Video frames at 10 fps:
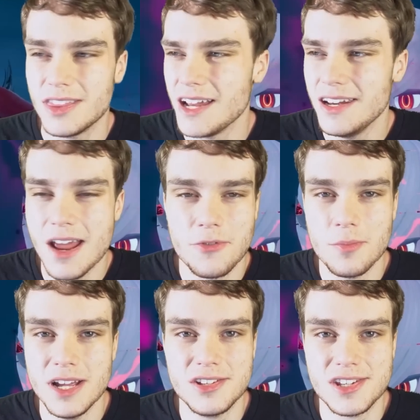that never
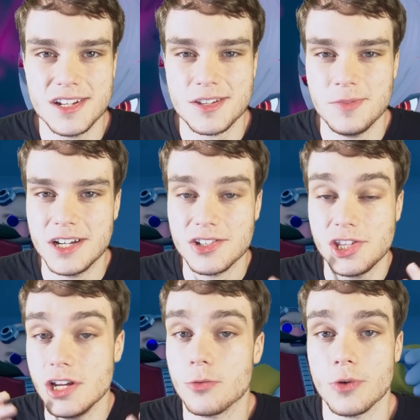made sense because
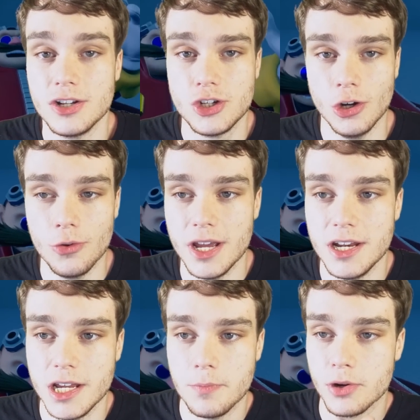the original
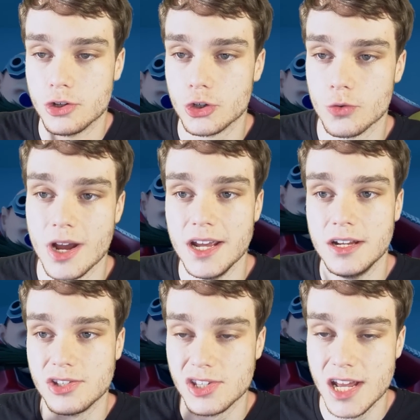ending
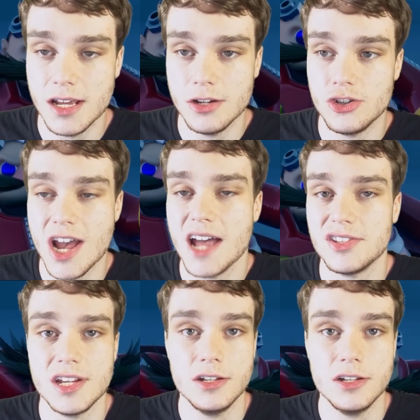portrayed Sage as a